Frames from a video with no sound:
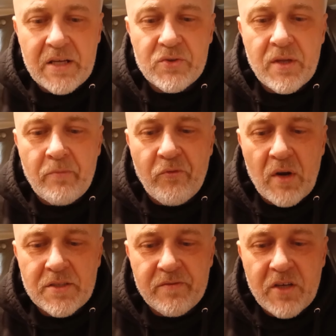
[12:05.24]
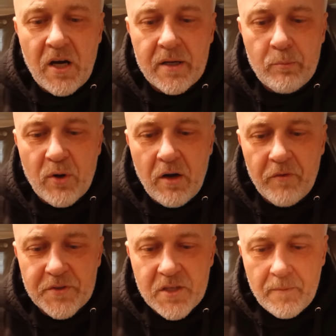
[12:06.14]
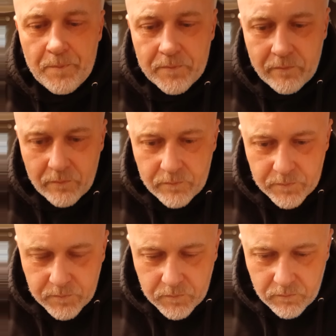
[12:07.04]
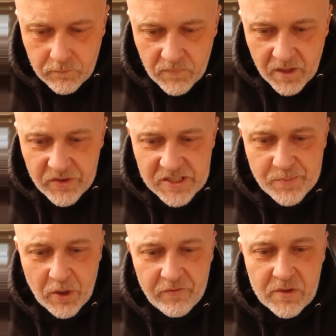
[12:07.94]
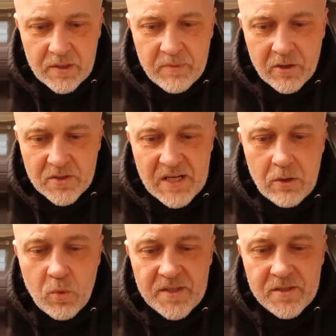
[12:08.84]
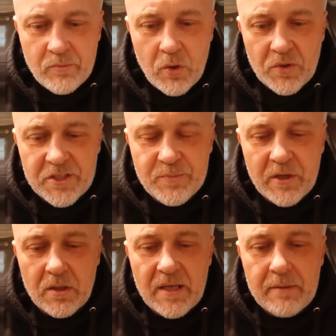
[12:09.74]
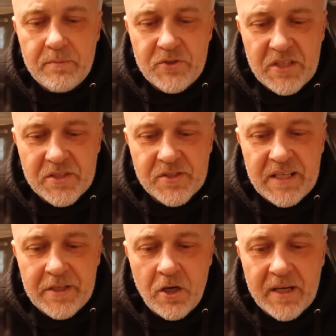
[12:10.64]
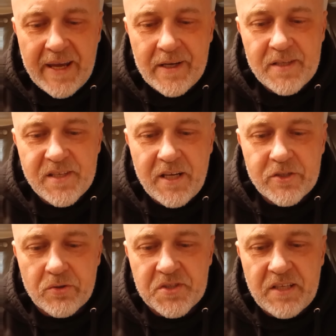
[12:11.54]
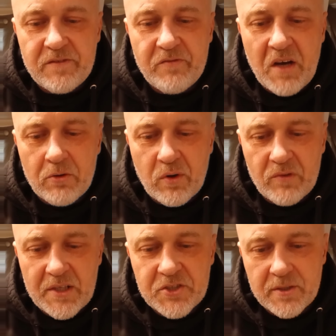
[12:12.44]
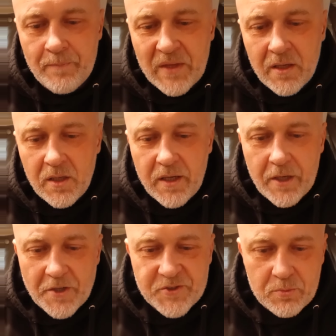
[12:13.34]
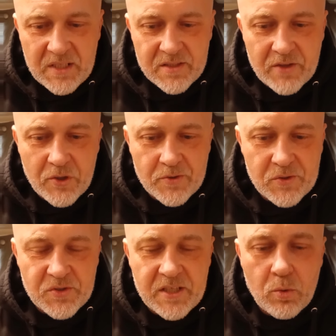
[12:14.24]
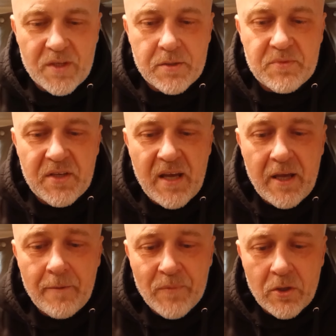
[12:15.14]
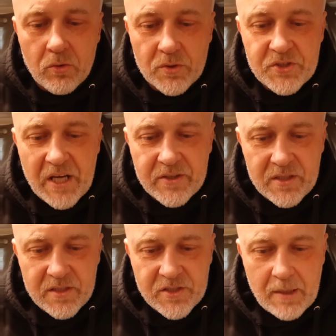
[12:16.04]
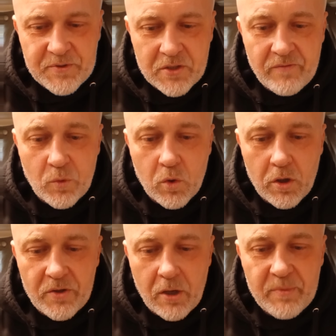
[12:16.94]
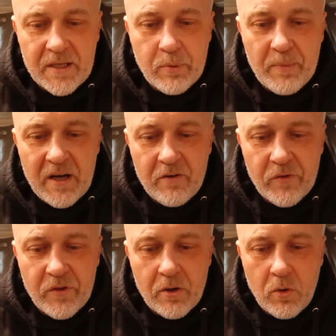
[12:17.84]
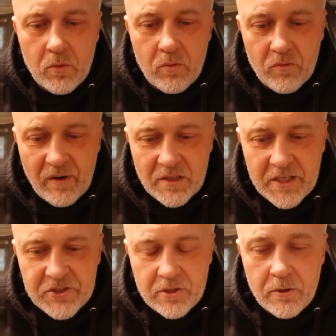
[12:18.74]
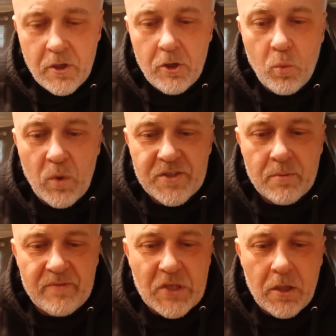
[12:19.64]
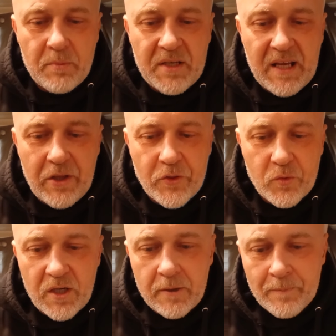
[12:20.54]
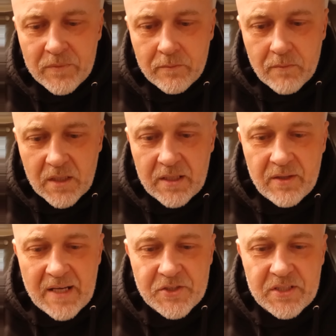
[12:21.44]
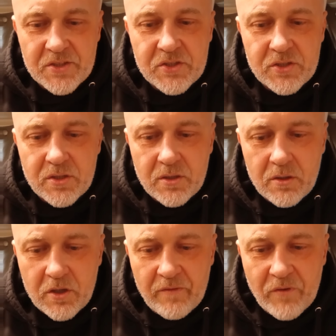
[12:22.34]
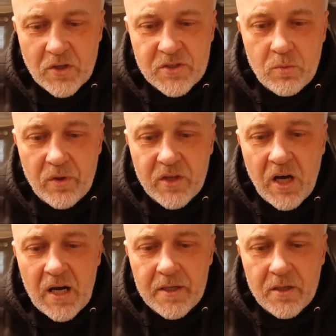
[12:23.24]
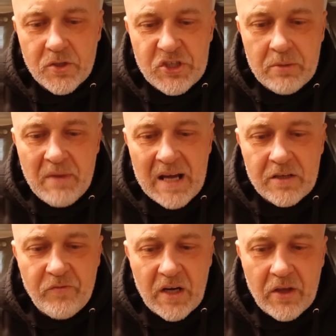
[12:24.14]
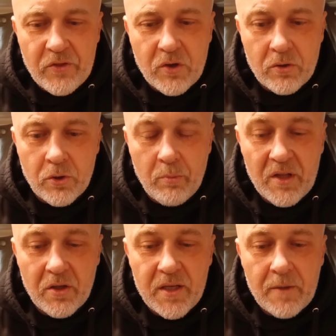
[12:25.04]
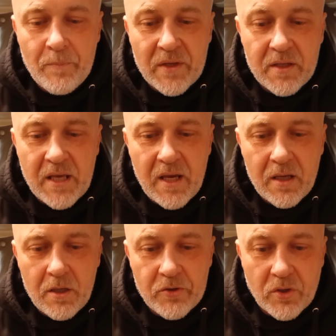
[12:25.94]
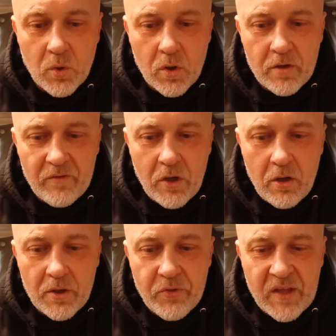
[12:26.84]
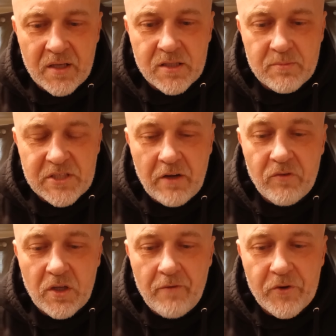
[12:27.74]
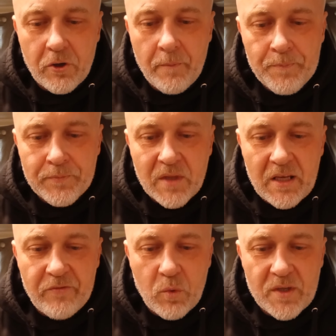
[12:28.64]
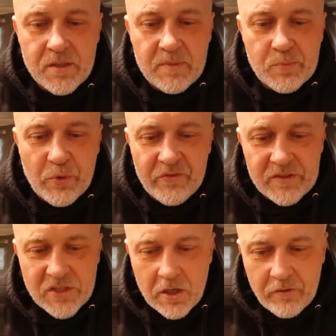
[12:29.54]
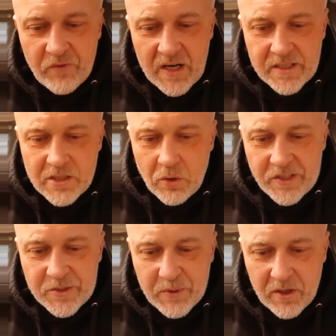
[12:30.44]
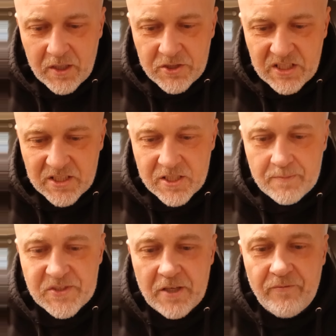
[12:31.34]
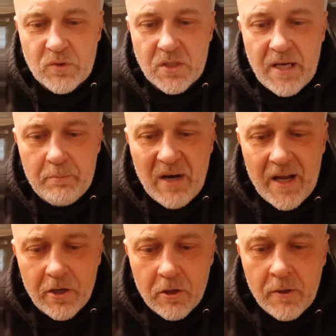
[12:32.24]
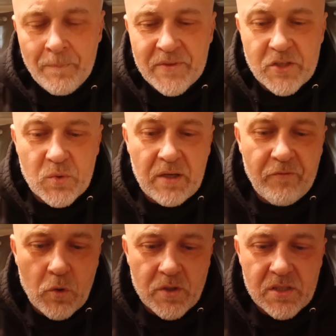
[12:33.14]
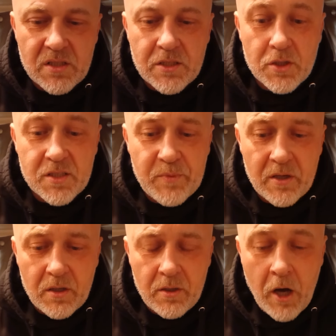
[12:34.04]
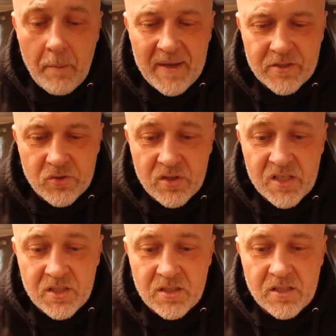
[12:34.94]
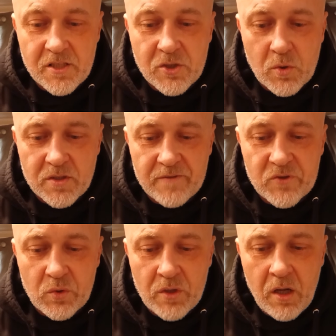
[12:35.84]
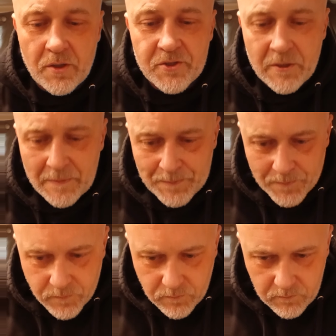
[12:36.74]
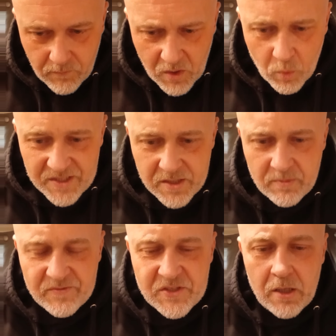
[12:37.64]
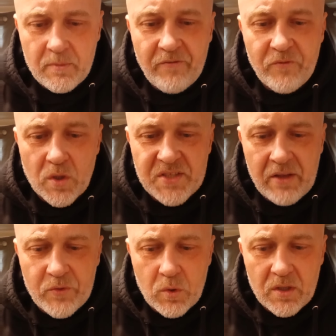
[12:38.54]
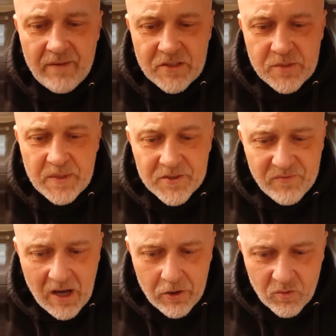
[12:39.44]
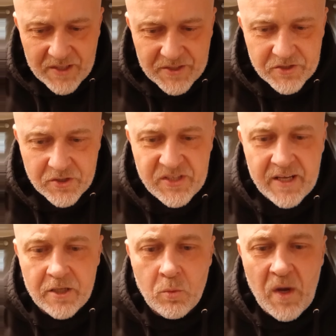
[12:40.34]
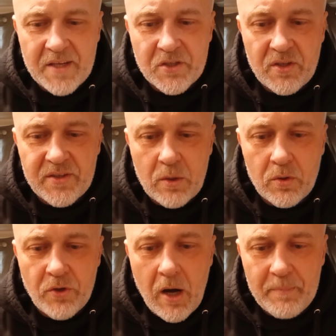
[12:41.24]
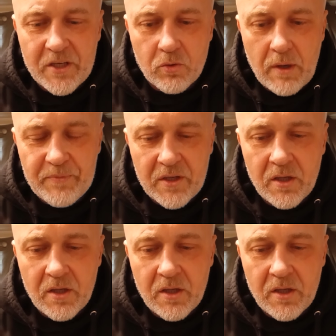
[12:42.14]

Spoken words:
them friends of God and prophets. This perfectly mirrors how wisdom, the Holy Spirit, led Jesus, Enoch, and Isaiah to receive divine revelation. It also means that those who seek wisdom today, who reject the deception of the world, are being prepared for their own revelation. Wisdom of Solomon 8:3. In that she is conversant with God, she magnifieth her nobility. Yea, the Lord of all things himself loved her. If wisdom is personified as the Holy Spirit and Jesus himself was led by her, this reinforces that the Spirit, not man's traditions, is the source of true knowledge. Wisdom of Solomon 4:10-11 speaks of how the righteous are taken away so that they will not be corrupted.